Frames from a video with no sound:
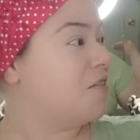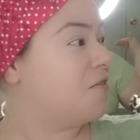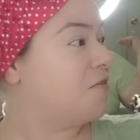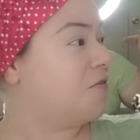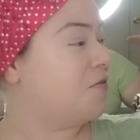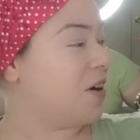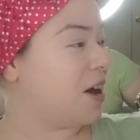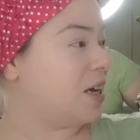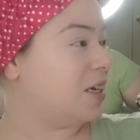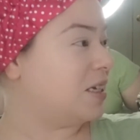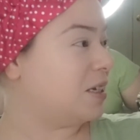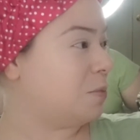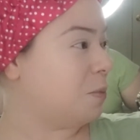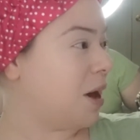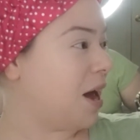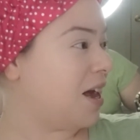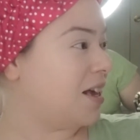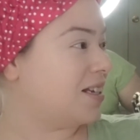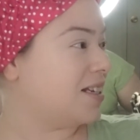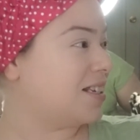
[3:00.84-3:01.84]
face
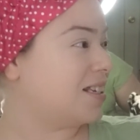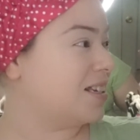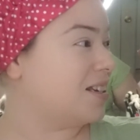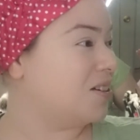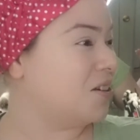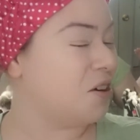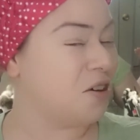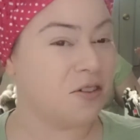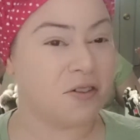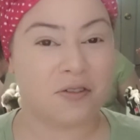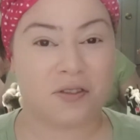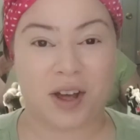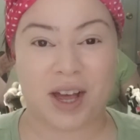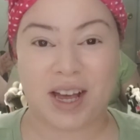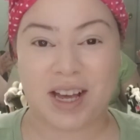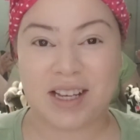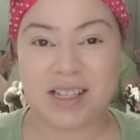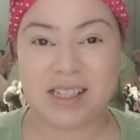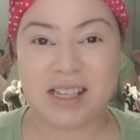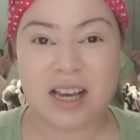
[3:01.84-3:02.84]
mask
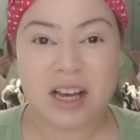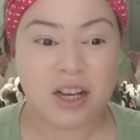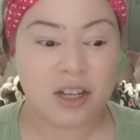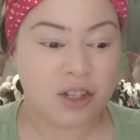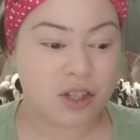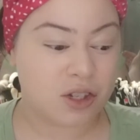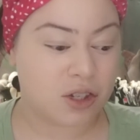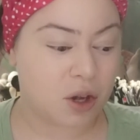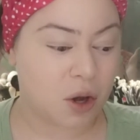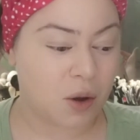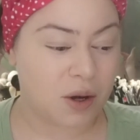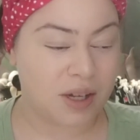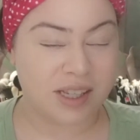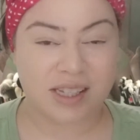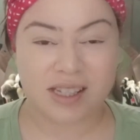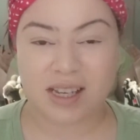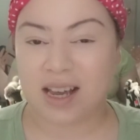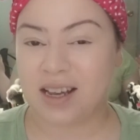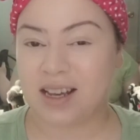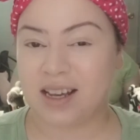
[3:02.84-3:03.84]
phase, so
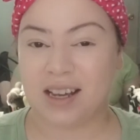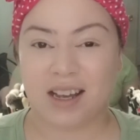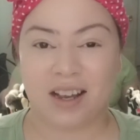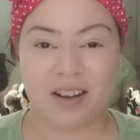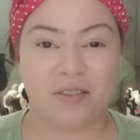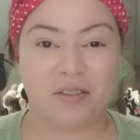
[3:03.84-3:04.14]
it's like it